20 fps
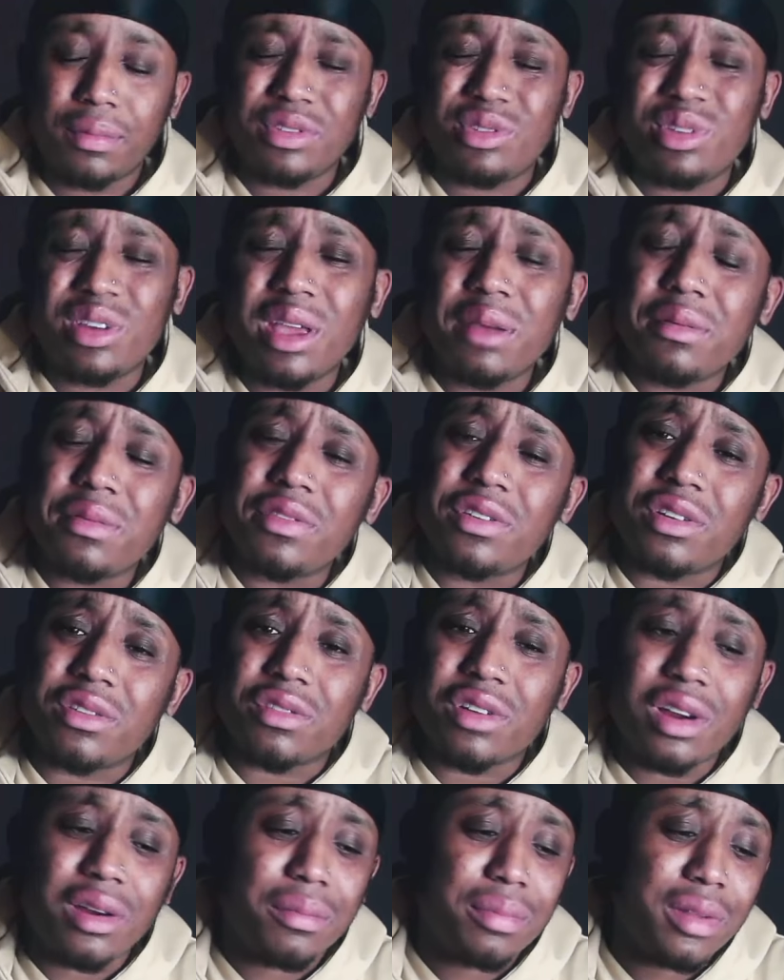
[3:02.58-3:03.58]
but you gave it for the
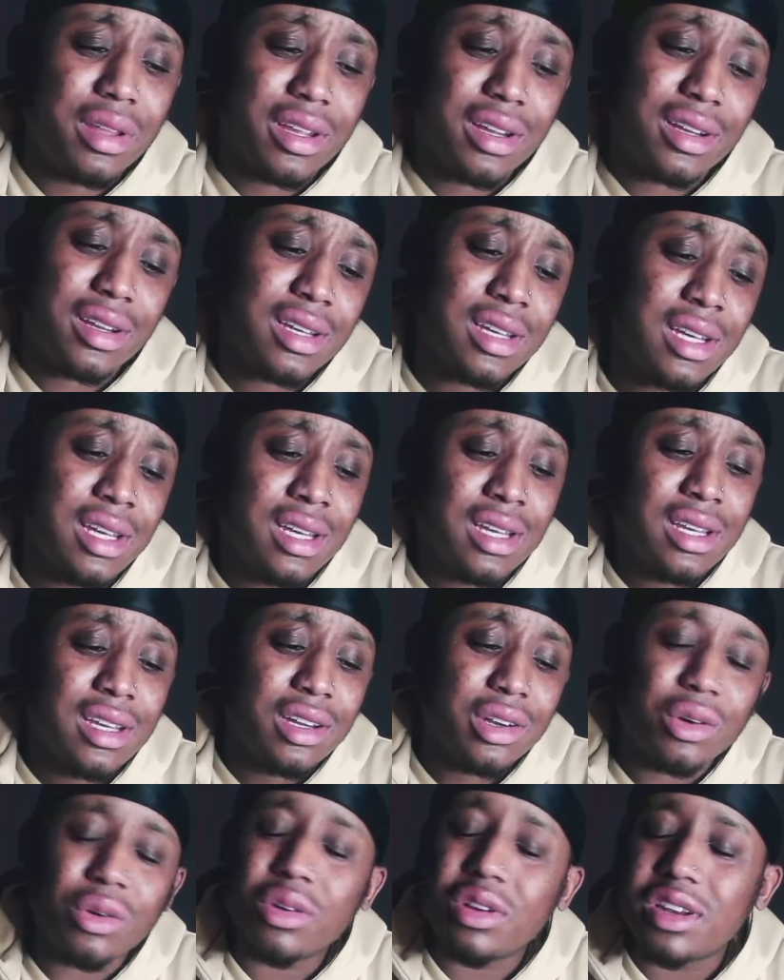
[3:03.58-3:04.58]
wrong player.
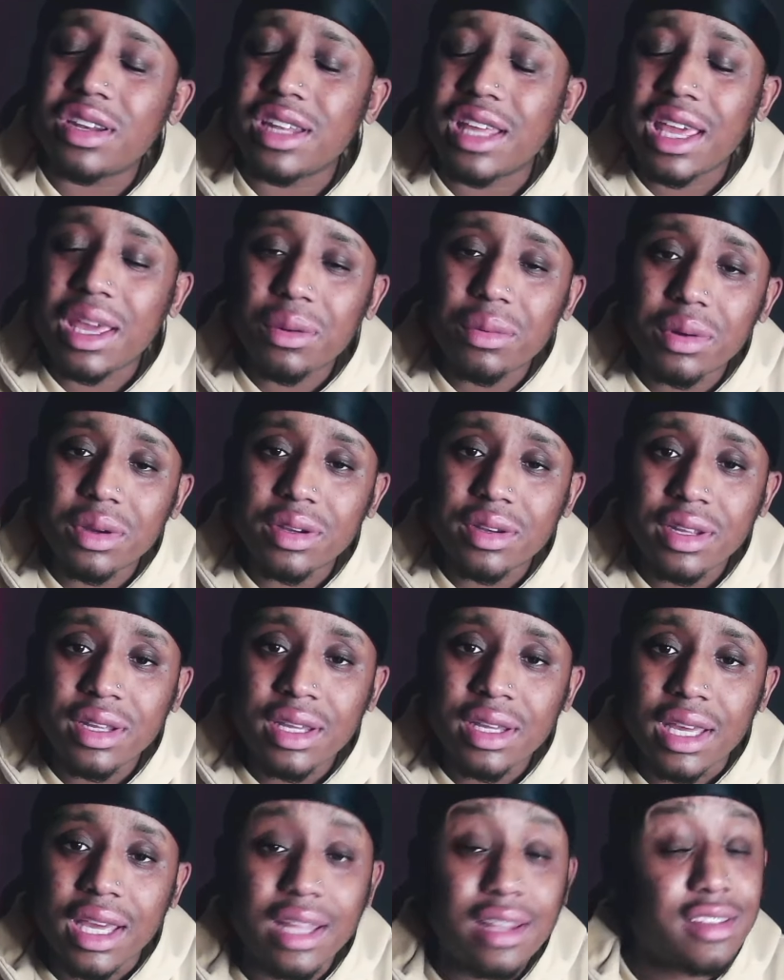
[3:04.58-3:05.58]
Gordon Hayward.
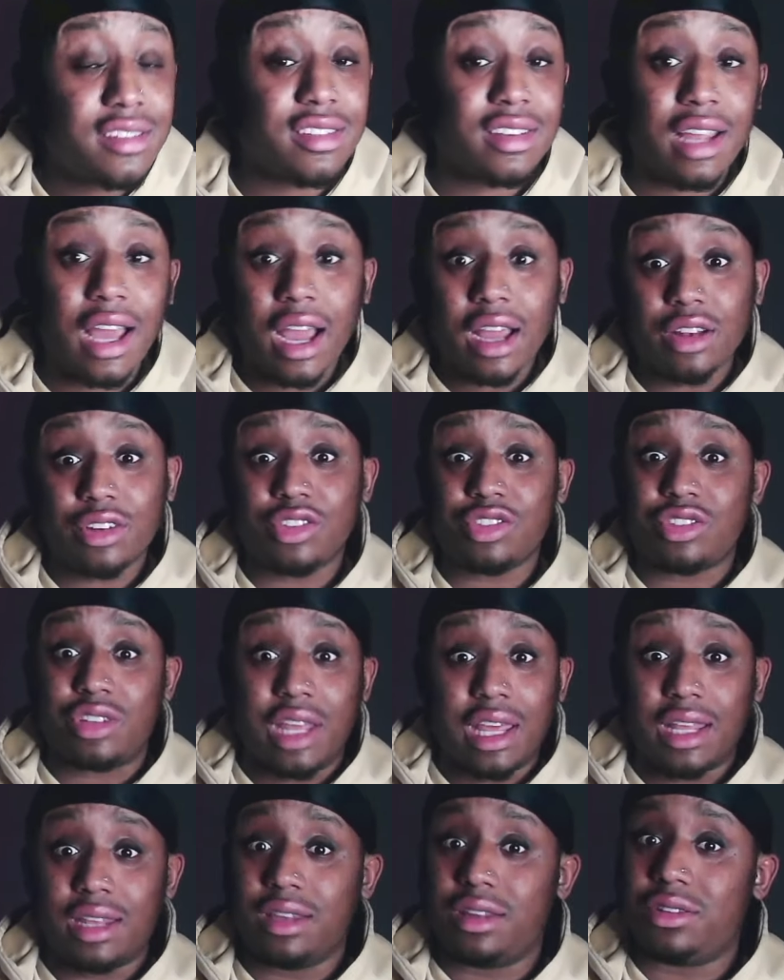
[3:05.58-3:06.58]
And listen, I
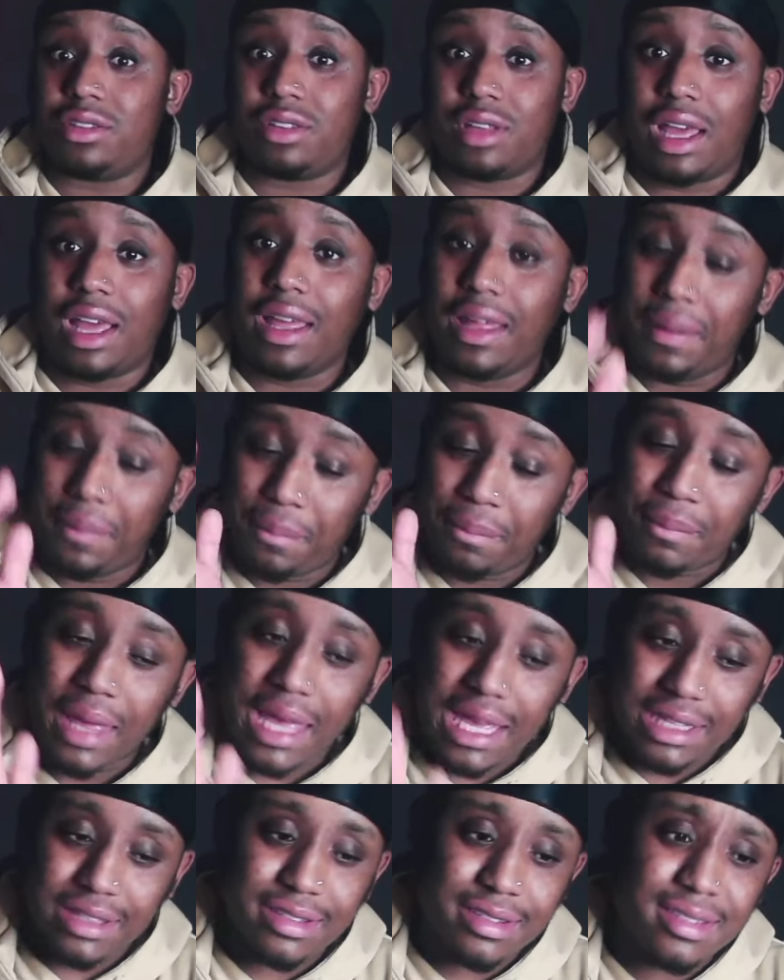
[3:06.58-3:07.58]
understand this. It
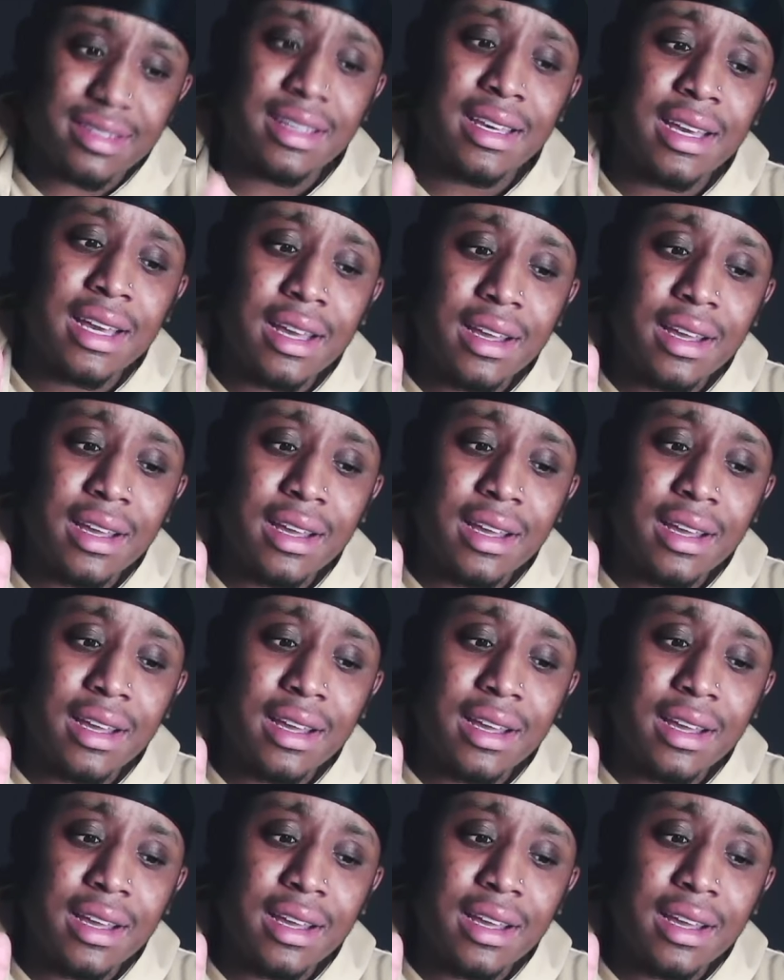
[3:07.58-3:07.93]
makes